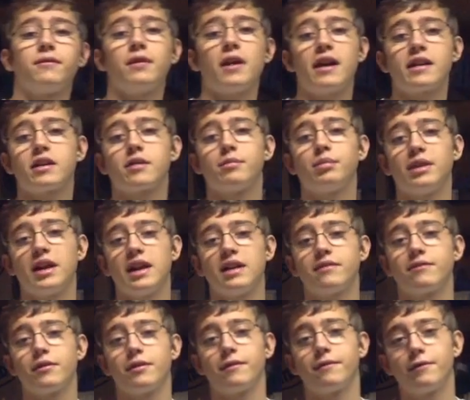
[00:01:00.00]
flying your plane
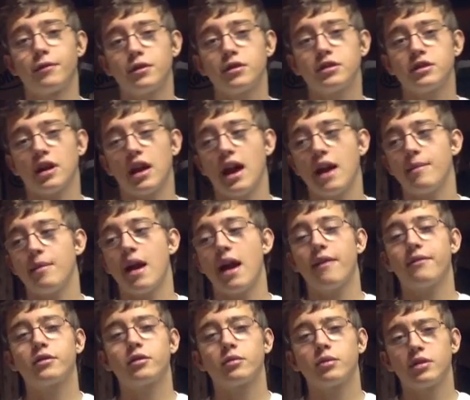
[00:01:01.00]
for the first time
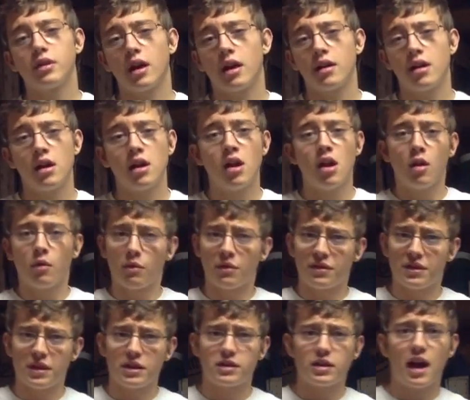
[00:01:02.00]
after we're done with
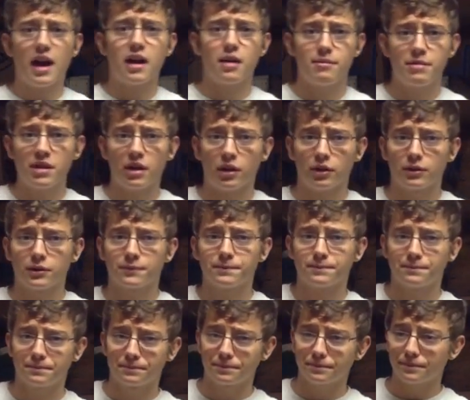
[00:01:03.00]
the entire build.
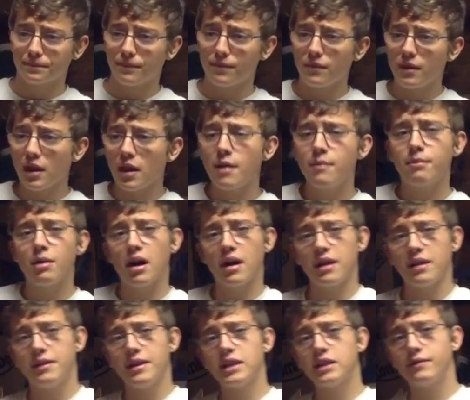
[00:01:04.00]
But
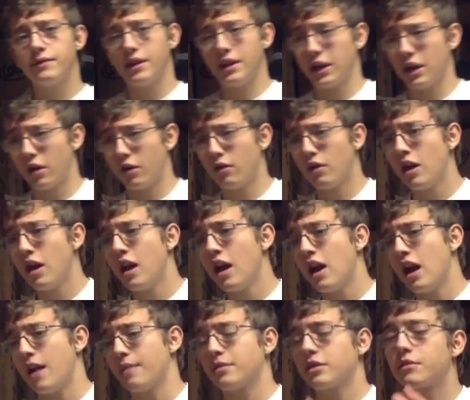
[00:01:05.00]
in this video,
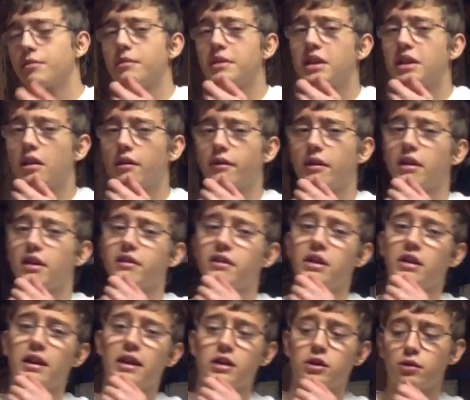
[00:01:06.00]
I'm just going to be covering the
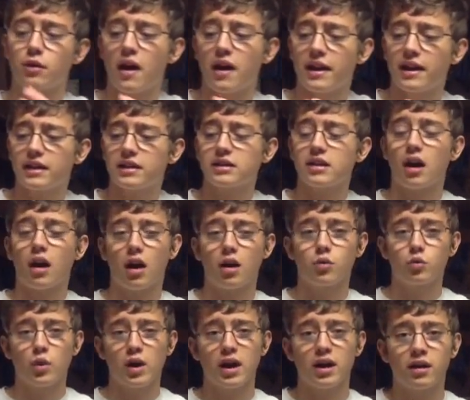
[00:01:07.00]
electronics,
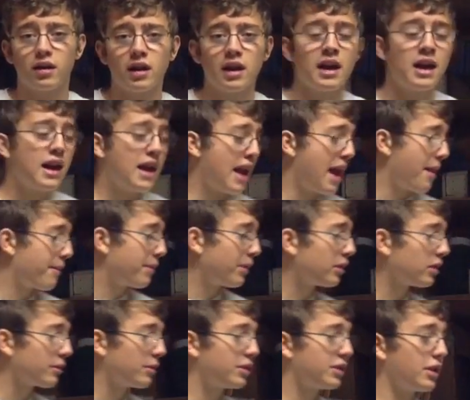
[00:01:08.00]
hardware, and
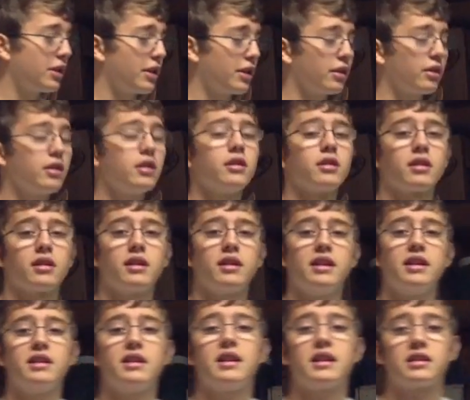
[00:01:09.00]
building material you're going to
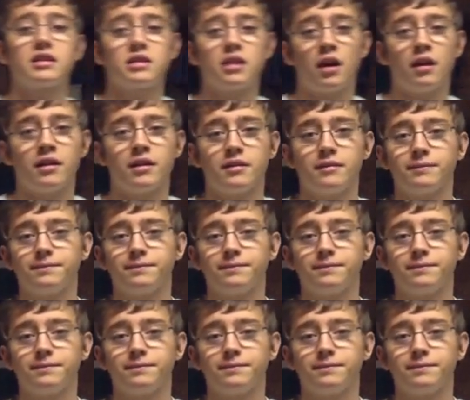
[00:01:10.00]
need to get started.